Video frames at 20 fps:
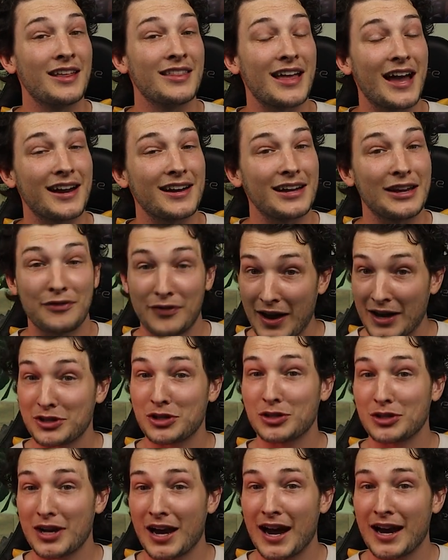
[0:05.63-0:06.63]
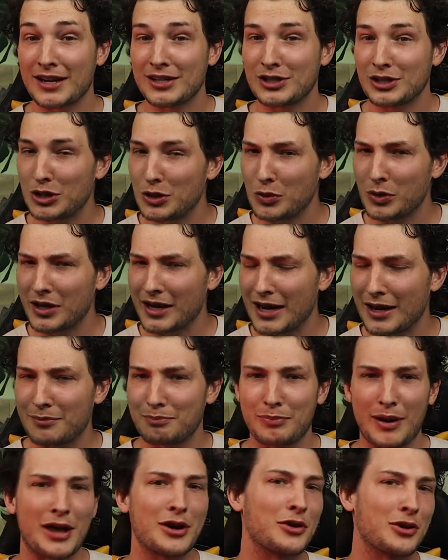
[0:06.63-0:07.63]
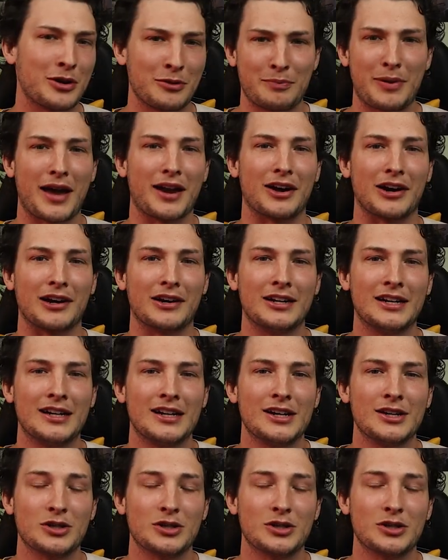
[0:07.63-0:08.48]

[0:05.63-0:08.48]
that if exercised, you will get better and better.